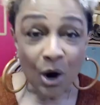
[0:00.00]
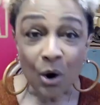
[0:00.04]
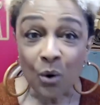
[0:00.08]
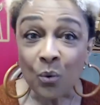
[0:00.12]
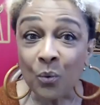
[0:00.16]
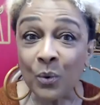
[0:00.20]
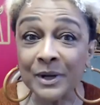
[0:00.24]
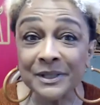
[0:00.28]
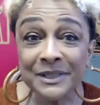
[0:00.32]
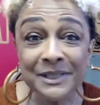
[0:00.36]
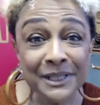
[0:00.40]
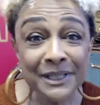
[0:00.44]

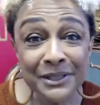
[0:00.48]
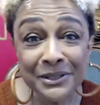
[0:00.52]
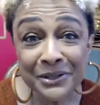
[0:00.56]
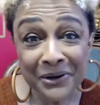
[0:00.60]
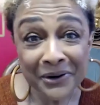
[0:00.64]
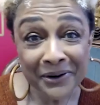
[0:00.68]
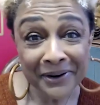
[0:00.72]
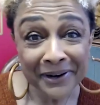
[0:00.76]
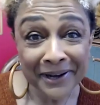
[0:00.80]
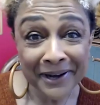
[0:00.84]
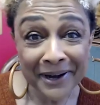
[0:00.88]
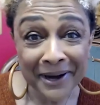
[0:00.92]
What's in
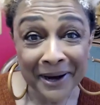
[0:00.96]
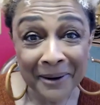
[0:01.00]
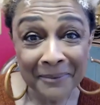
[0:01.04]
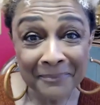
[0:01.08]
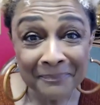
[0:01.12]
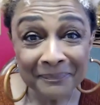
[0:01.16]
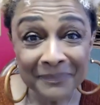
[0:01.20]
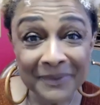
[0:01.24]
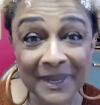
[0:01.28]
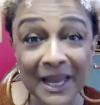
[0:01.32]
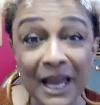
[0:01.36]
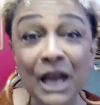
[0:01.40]
your cup?
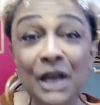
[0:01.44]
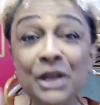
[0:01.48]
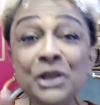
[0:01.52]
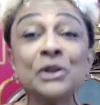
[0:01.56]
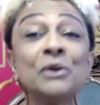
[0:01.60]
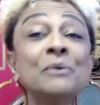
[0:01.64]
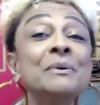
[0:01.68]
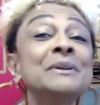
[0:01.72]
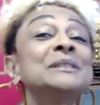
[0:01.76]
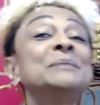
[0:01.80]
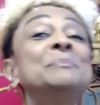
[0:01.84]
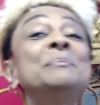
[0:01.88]
you
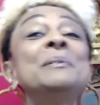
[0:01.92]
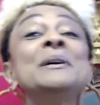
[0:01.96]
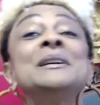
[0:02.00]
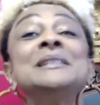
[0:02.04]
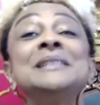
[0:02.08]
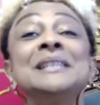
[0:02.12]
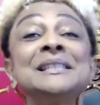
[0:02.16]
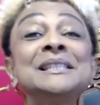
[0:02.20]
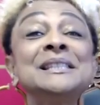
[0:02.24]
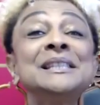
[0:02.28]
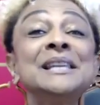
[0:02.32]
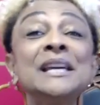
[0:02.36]
know, as
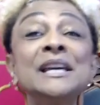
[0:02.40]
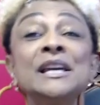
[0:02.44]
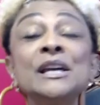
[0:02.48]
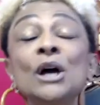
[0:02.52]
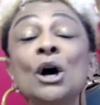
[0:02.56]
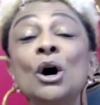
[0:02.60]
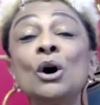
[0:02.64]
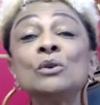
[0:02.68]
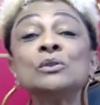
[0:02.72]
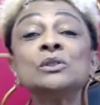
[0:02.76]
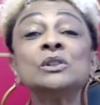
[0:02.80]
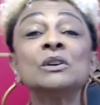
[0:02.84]
busy
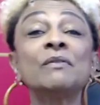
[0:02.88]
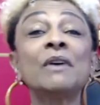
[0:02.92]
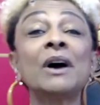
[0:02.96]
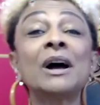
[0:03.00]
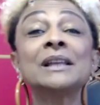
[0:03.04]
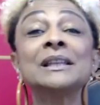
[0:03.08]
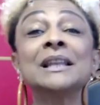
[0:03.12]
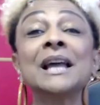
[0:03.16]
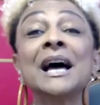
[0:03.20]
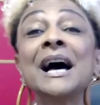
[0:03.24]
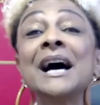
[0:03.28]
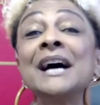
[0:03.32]
CEOs of
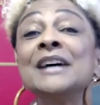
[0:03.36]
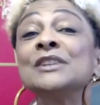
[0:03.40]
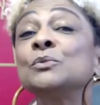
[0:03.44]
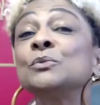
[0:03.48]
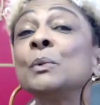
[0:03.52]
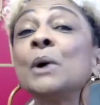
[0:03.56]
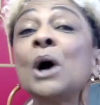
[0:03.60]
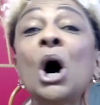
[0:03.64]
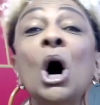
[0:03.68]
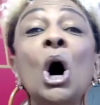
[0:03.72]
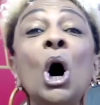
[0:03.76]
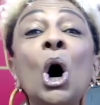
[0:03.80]
our lives,
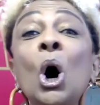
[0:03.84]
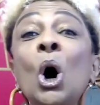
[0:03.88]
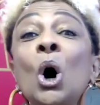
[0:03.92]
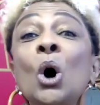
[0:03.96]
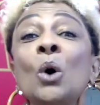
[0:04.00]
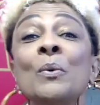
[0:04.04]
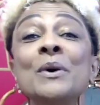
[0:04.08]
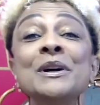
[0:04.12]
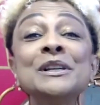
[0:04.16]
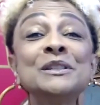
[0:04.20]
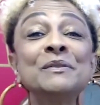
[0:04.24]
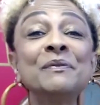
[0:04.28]
we are
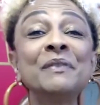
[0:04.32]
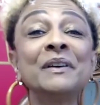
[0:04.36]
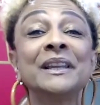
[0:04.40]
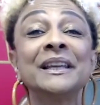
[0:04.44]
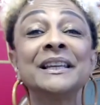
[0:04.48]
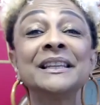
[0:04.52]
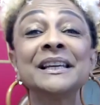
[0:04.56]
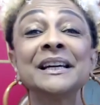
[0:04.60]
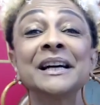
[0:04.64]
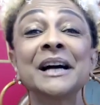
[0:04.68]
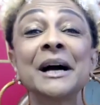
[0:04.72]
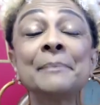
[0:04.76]
always
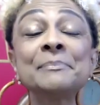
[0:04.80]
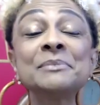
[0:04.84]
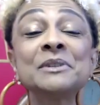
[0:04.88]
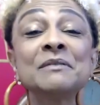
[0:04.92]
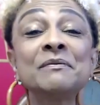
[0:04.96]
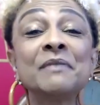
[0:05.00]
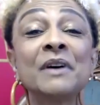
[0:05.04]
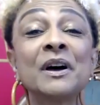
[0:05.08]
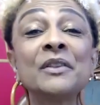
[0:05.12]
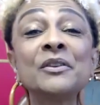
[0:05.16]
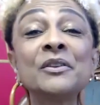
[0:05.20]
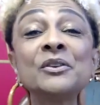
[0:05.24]
filling the cups
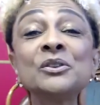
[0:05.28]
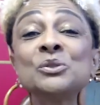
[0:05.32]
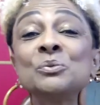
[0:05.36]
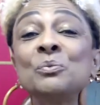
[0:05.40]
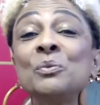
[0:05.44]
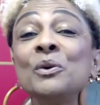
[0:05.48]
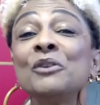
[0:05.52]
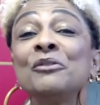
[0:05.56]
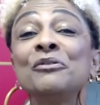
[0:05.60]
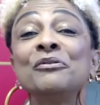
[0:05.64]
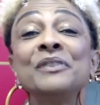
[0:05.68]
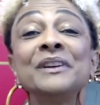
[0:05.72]
of others.
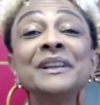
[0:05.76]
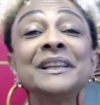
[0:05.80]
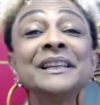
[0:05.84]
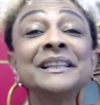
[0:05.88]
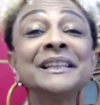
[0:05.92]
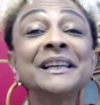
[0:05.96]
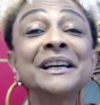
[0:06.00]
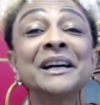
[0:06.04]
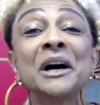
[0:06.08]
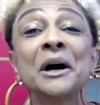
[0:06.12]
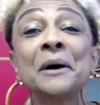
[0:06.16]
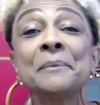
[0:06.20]
We're filling
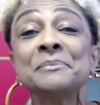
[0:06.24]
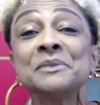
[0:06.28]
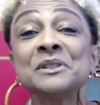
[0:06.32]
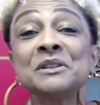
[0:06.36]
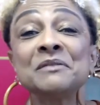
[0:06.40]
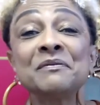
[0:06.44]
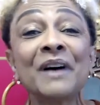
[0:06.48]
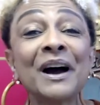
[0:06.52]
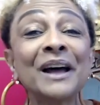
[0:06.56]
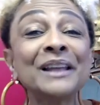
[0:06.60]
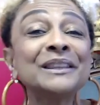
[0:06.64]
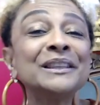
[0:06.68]
the cups
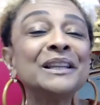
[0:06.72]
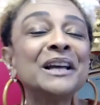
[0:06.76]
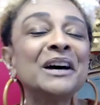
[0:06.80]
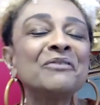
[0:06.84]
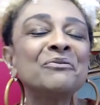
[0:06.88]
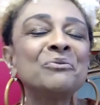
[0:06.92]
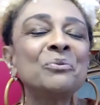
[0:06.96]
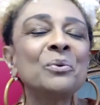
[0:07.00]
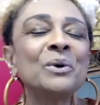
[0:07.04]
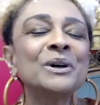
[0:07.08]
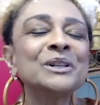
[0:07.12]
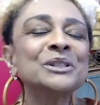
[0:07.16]
of our
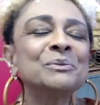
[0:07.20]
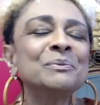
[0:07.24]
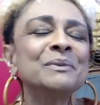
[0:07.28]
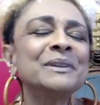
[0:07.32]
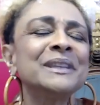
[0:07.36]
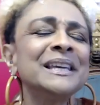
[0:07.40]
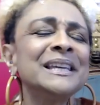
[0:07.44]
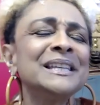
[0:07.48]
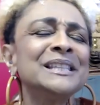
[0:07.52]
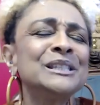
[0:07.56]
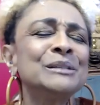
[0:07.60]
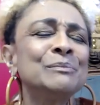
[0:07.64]
loved ones
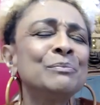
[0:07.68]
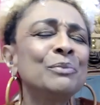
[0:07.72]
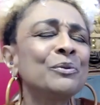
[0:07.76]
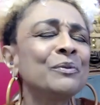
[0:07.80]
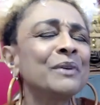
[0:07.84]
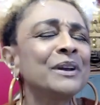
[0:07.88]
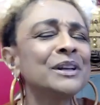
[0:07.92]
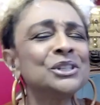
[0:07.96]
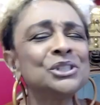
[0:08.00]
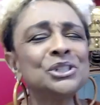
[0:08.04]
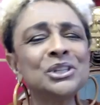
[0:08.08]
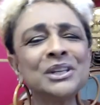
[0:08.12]
with
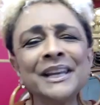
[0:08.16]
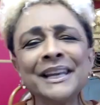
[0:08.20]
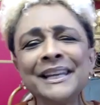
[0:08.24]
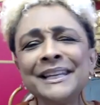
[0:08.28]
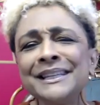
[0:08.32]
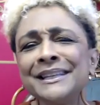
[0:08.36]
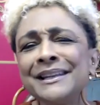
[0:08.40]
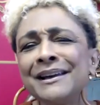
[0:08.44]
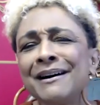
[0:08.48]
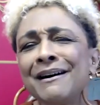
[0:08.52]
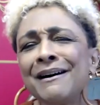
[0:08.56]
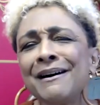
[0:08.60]
inspiration
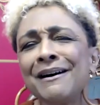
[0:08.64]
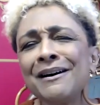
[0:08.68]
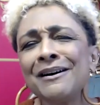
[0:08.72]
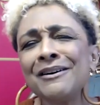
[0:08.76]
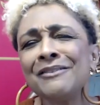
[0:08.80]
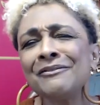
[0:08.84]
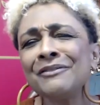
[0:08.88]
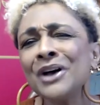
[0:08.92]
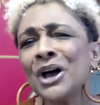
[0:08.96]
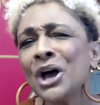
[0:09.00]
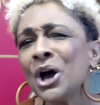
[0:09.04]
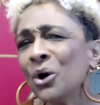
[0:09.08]
and
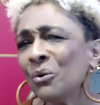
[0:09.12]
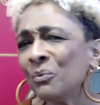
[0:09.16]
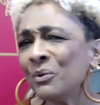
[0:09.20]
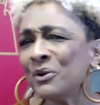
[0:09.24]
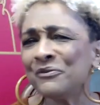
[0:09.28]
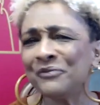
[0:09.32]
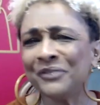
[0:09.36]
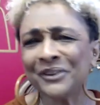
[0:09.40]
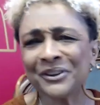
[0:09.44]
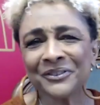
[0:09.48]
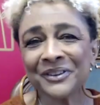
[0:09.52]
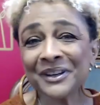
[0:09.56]
love. We
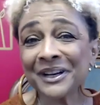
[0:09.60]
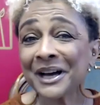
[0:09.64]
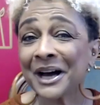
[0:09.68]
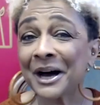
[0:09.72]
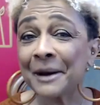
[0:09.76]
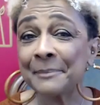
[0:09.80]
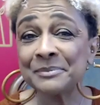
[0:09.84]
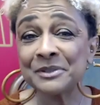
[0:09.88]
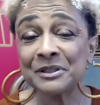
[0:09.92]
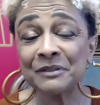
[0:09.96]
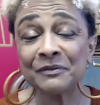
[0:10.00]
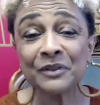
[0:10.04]
fill the
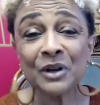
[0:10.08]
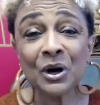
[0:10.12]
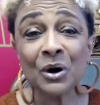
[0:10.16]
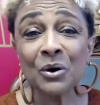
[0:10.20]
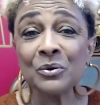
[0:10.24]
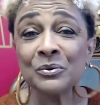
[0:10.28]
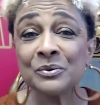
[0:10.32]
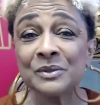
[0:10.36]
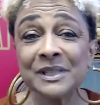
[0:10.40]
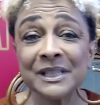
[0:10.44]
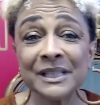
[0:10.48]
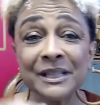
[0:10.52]
cups of
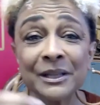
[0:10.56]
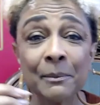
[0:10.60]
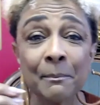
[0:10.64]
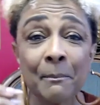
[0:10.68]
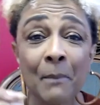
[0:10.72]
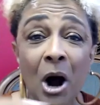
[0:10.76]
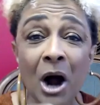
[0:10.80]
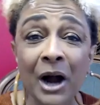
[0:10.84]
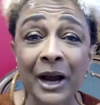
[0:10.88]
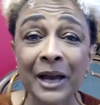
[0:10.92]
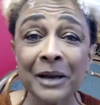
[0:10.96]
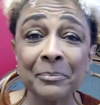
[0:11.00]
those in the
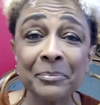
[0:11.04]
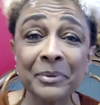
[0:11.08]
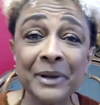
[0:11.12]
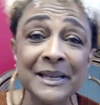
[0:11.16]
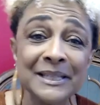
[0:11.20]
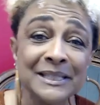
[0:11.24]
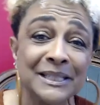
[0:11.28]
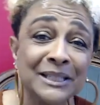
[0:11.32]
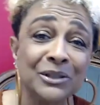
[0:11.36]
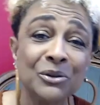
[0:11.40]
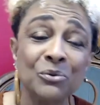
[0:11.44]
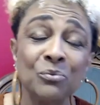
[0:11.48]

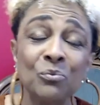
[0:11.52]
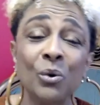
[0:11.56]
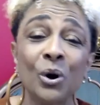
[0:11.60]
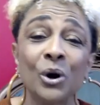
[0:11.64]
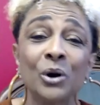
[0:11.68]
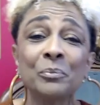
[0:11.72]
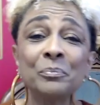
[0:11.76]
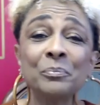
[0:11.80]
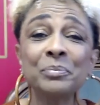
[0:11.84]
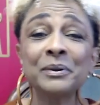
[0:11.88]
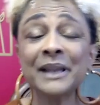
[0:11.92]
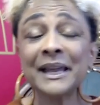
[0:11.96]
marketplace, in the
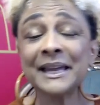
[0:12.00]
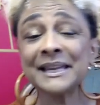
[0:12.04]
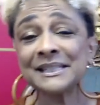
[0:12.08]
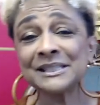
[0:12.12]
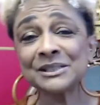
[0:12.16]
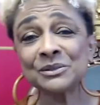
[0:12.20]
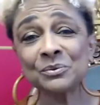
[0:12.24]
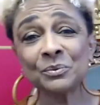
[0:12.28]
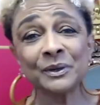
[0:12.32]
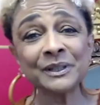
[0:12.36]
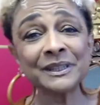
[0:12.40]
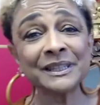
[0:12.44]

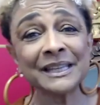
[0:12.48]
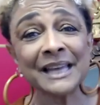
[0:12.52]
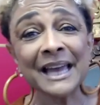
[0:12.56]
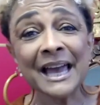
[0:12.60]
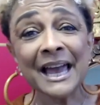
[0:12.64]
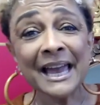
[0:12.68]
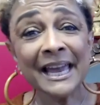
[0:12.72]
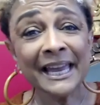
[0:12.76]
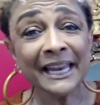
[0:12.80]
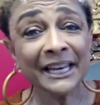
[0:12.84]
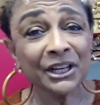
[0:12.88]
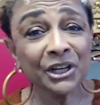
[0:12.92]
workplace with
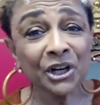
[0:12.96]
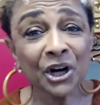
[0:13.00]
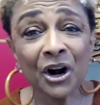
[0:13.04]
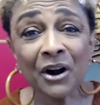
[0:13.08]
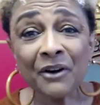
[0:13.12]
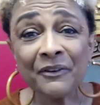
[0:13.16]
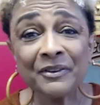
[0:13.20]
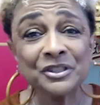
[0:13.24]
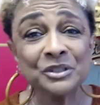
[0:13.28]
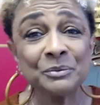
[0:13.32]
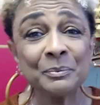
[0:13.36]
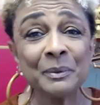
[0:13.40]

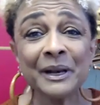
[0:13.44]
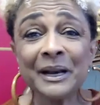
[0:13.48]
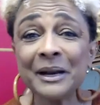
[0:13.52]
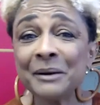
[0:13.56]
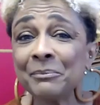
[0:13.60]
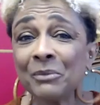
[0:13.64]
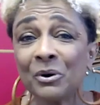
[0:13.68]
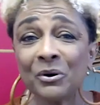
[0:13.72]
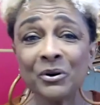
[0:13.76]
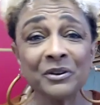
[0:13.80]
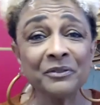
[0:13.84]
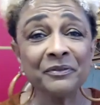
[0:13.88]
encouragement
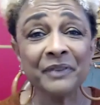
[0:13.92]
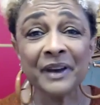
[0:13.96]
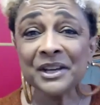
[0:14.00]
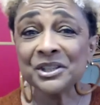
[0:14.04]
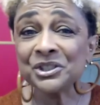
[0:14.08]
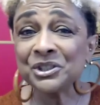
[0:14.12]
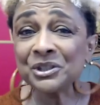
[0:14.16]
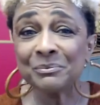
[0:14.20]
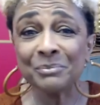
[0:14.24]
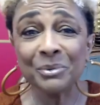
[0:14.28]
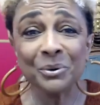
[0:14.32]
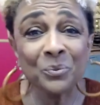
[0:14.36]
and
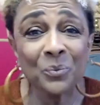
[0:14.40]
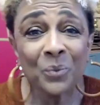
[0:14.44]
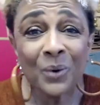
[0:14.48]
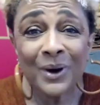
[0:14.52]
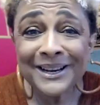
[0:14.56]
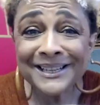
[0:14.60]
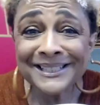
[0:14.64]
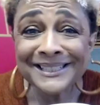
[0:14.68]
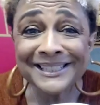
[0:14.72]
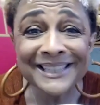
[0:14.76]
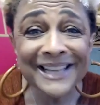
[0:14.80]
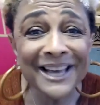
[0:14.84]
motivation. But
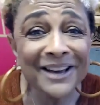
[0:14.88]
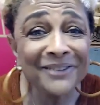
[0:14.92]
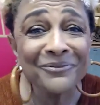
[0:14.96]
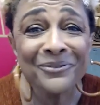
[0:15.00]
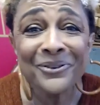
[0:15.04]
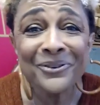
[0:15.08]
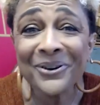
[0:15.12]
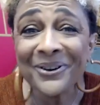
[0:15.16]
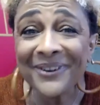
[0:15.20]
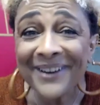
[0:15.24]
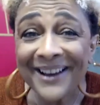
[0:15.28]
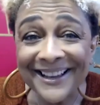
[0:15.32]
what is left
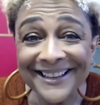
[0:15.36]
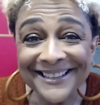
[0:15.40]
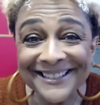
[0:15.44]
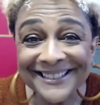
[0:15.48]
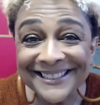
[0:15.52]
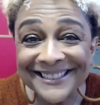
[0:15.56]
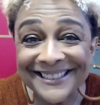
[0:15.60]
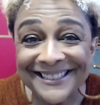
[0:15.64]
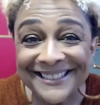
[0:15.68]
for us?